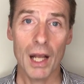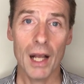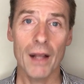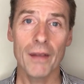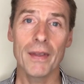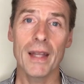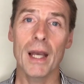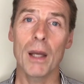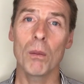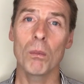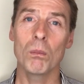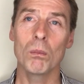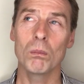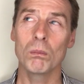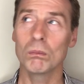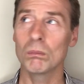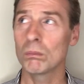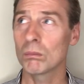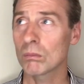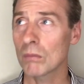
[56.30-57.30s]
And
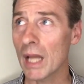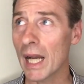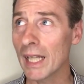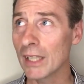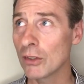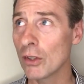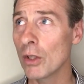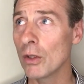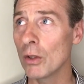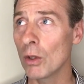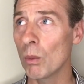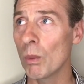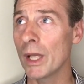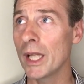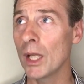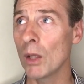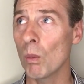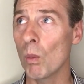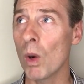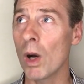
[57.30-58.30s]
then I don't know
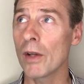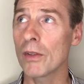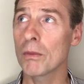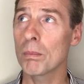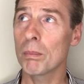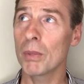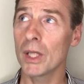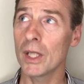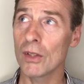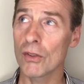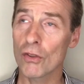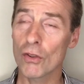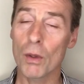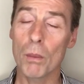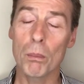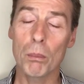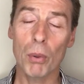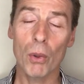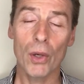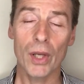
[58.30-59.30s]
when it was, but at
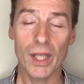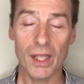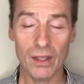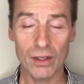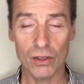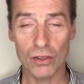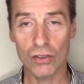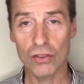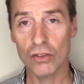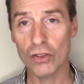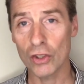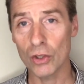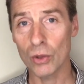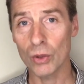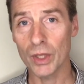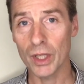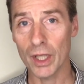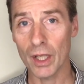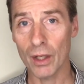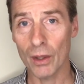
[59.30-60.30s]
some point in the
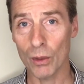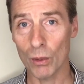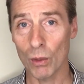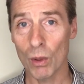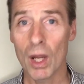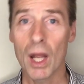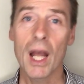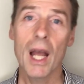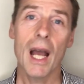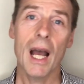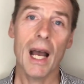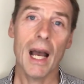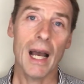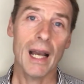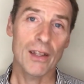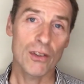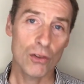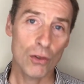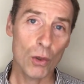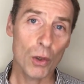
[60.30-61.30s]
studio,
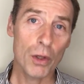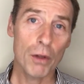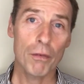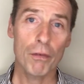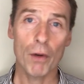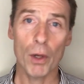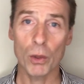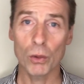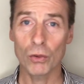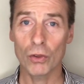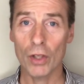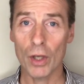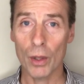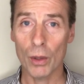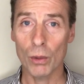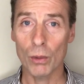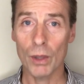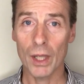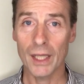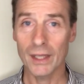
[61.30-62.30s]
I saw the
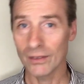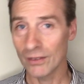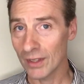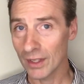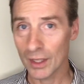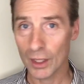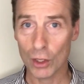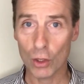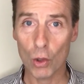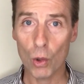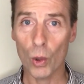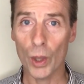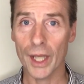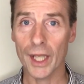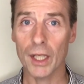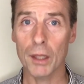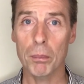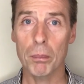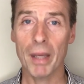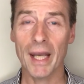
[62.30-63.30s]
photo and did a
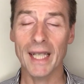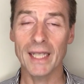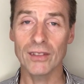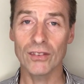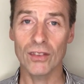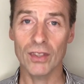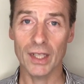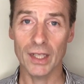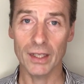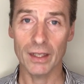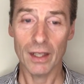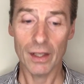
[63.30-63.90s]
quick painting.